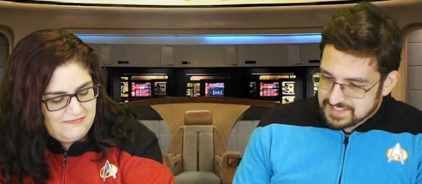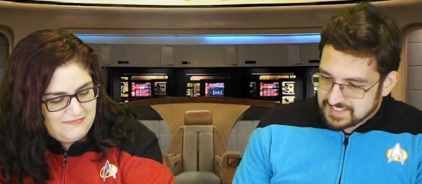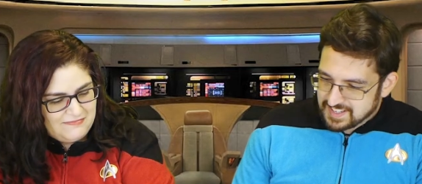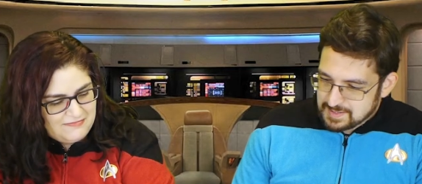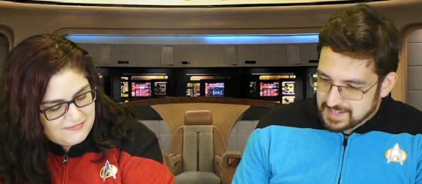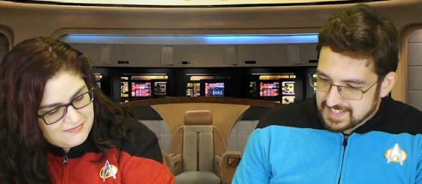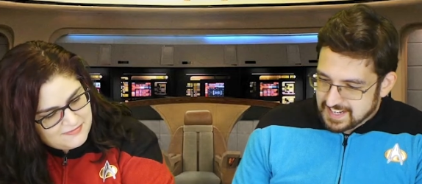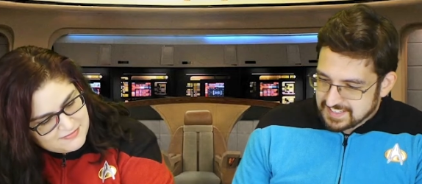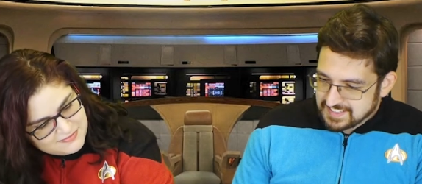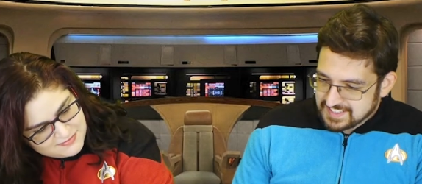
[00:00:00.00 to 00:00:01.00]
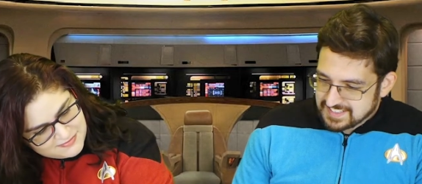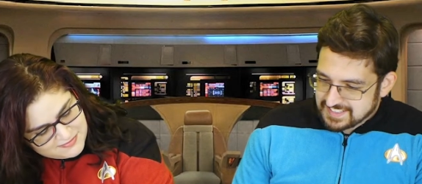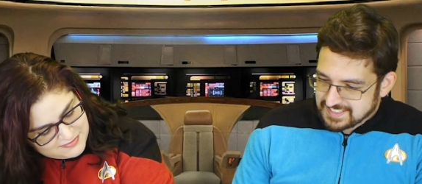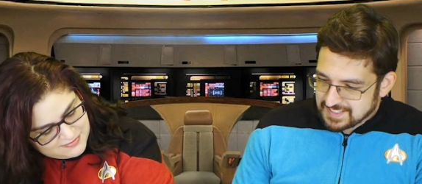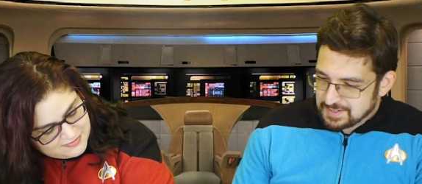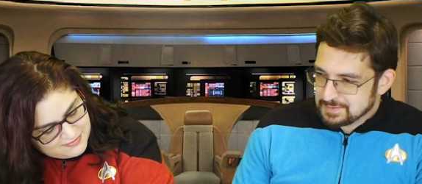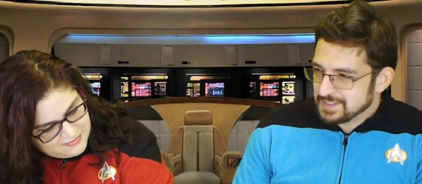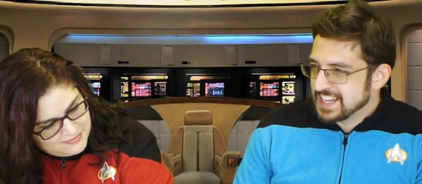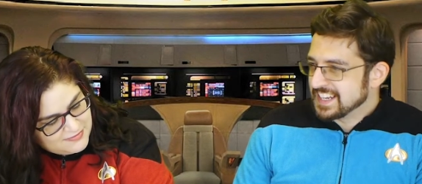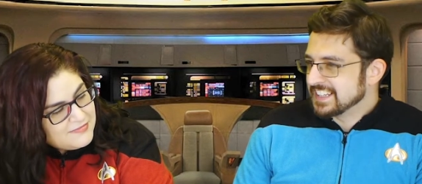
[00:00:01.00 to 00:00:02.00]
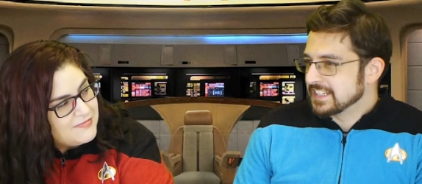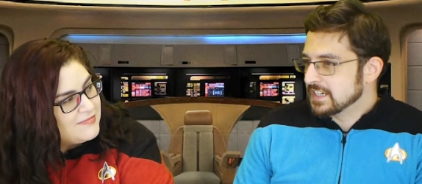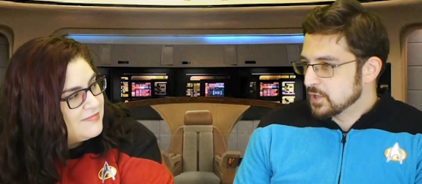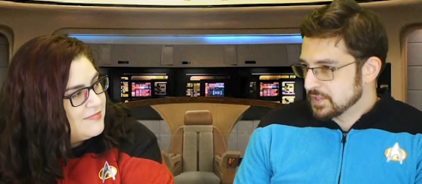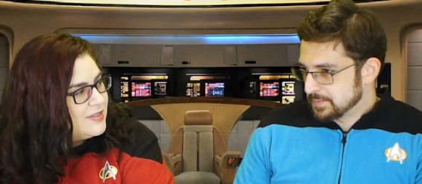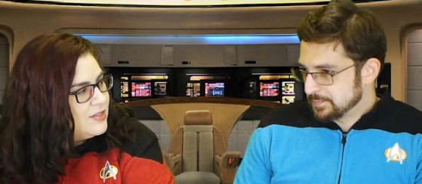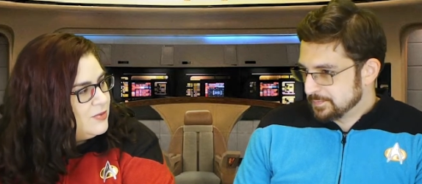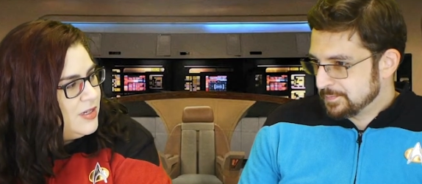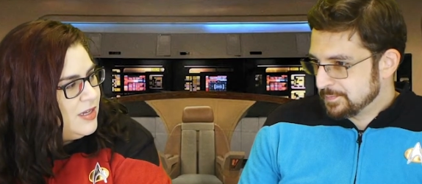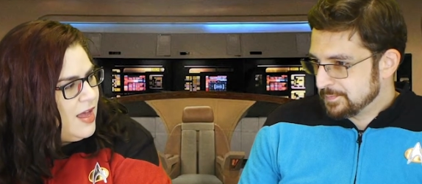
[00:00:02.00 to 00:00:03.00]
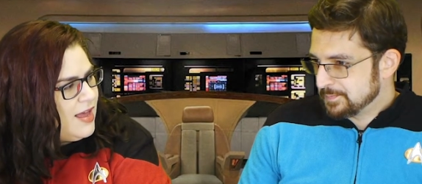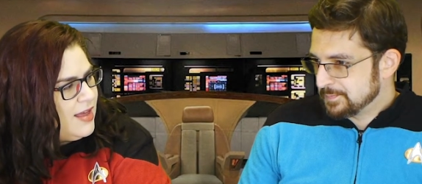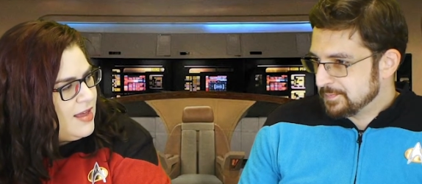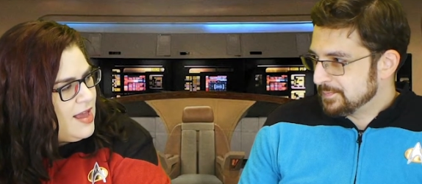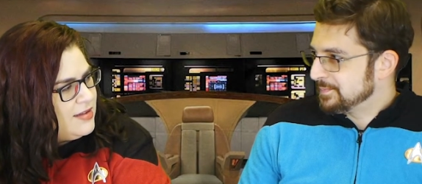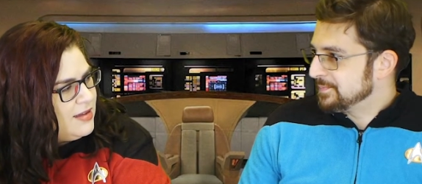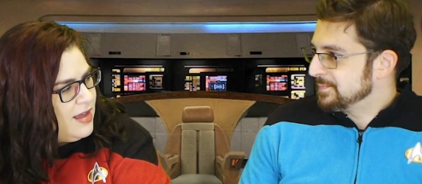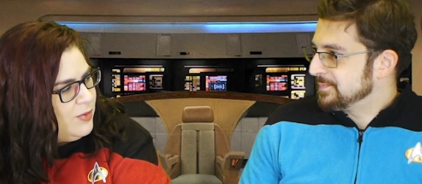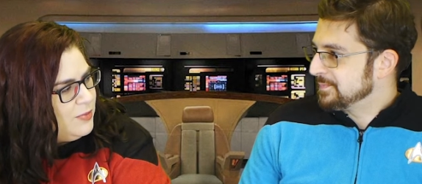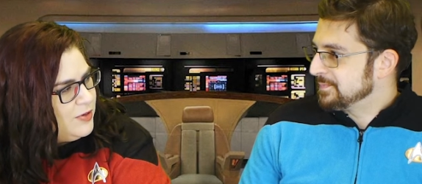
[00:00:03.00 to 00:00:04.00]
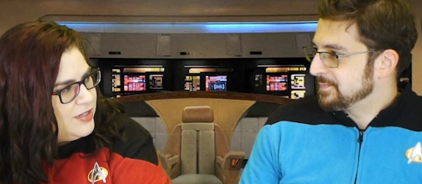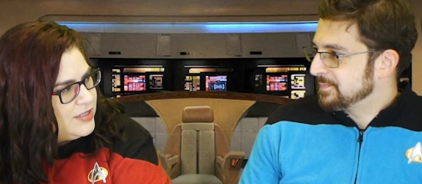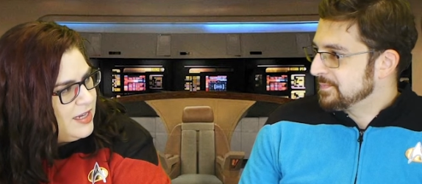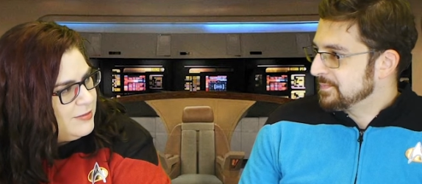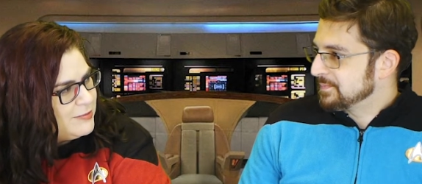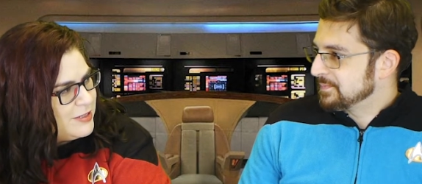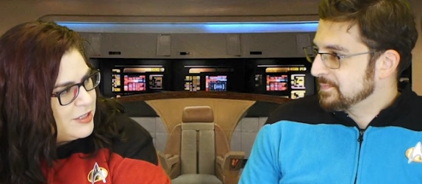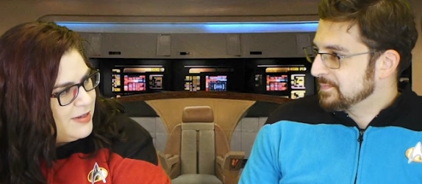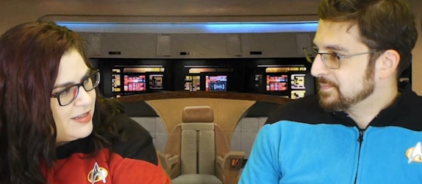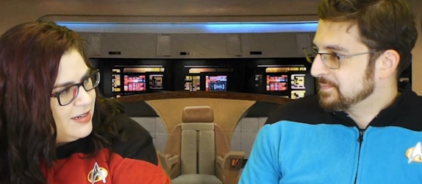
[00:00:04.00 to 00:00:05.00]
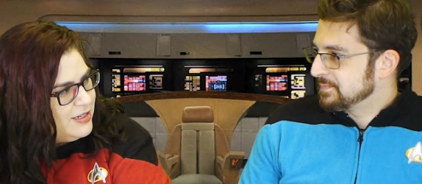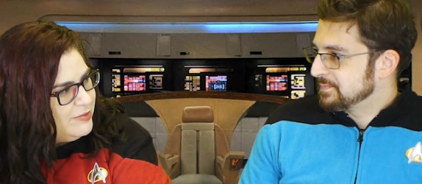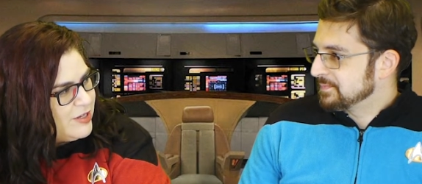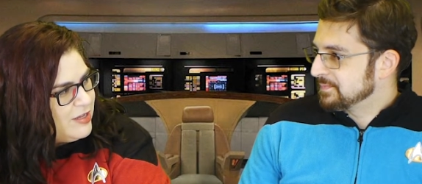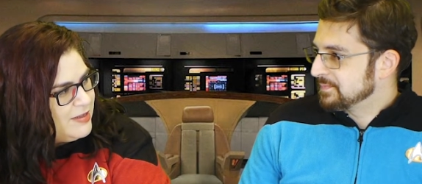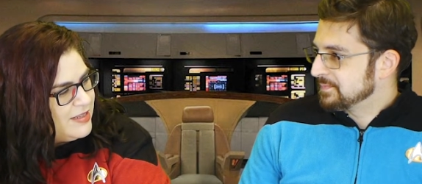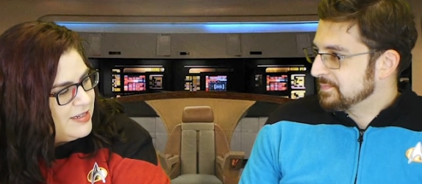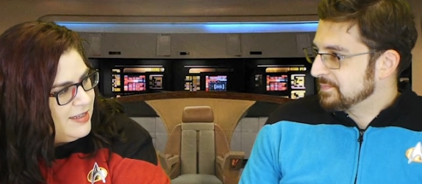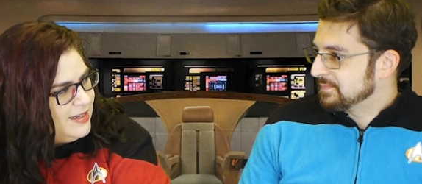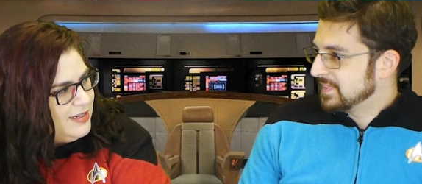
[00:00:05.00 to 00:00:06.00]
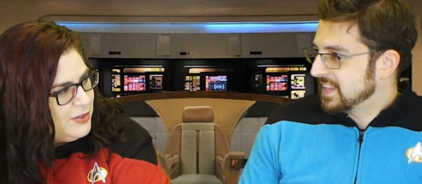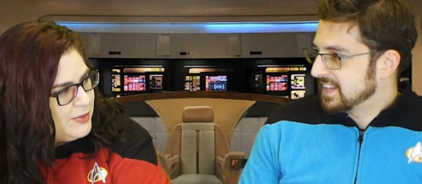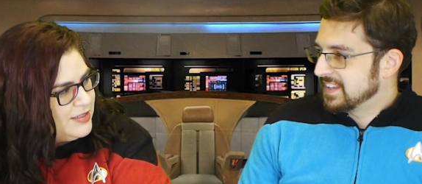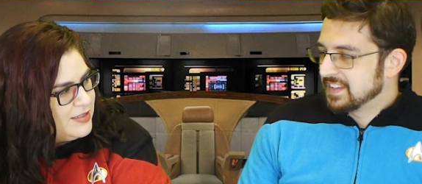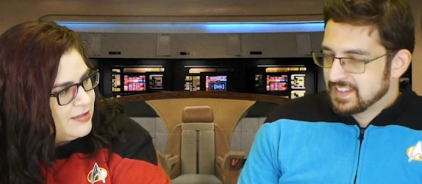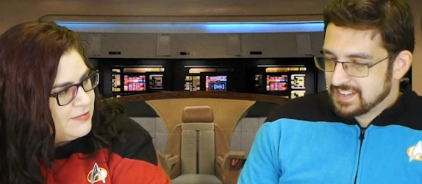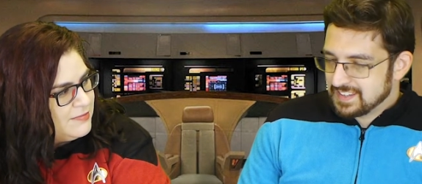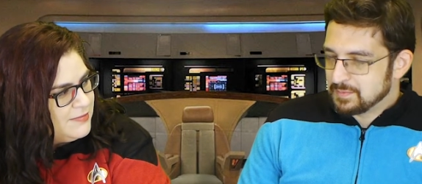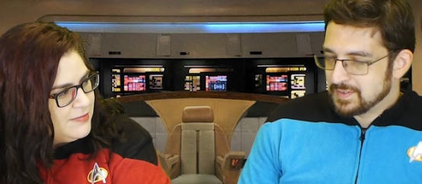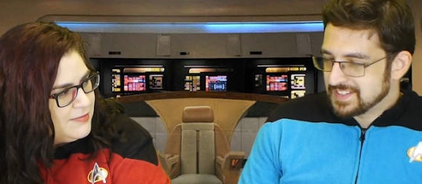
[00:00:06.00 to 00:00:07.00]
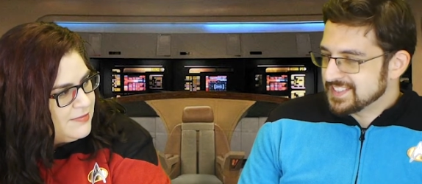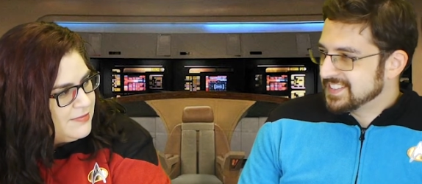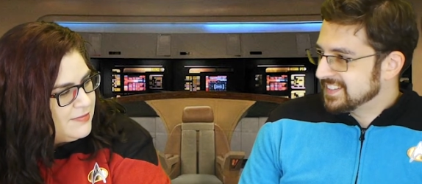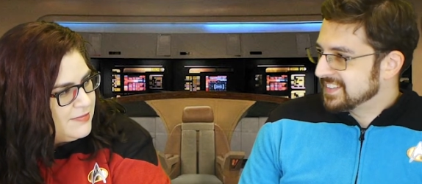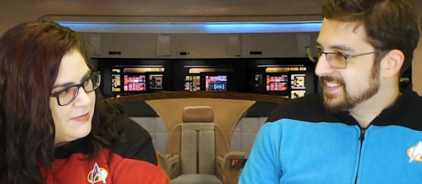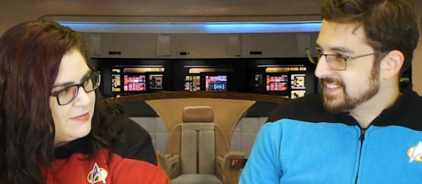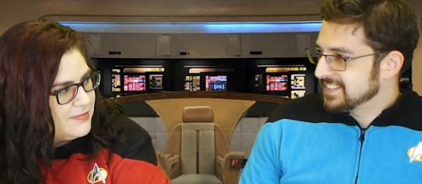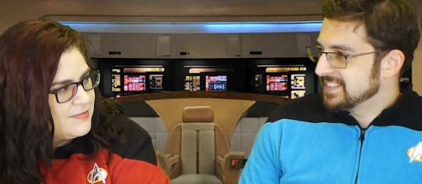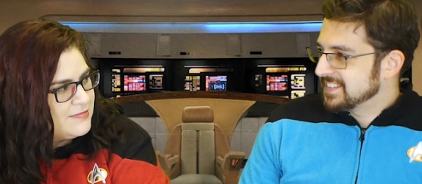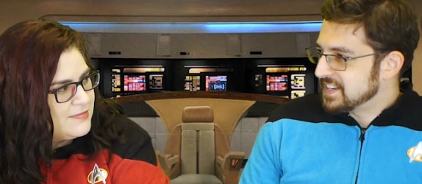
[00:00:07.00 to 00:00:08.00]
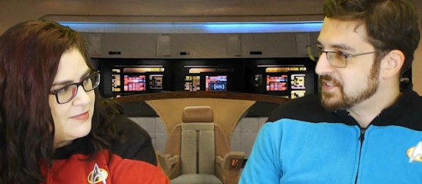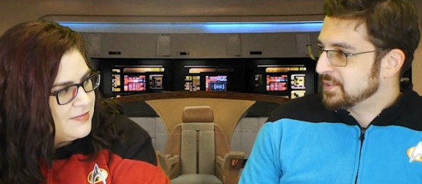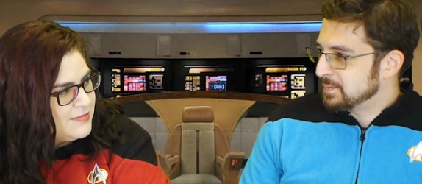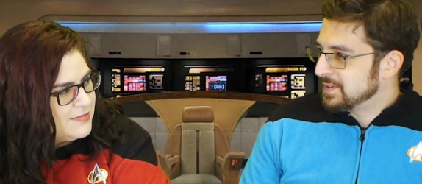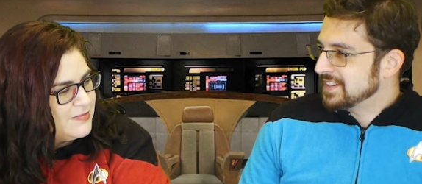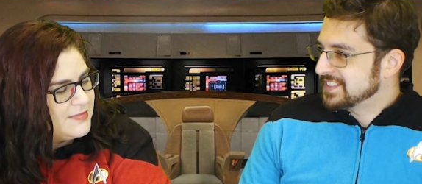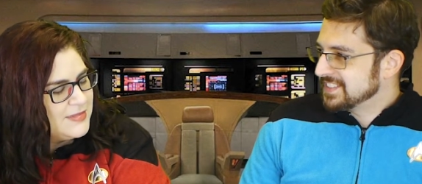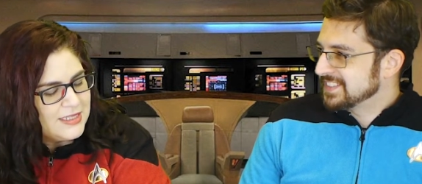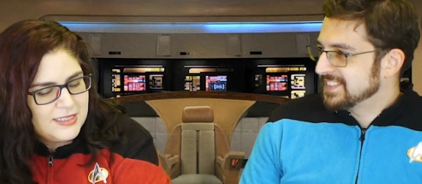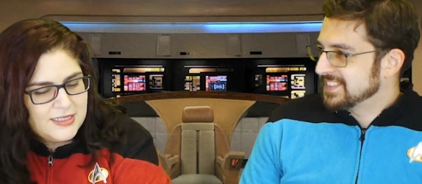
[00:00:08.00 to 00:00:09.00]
Speaker 1: Ensign Kim, you got any hot dates? Oh, right, you don't. Well,
Speaker 2: hey, hey, hey! At one point in time, especially back then, he was all about the Delaney twins.
Speaker 1: He was. He sure was.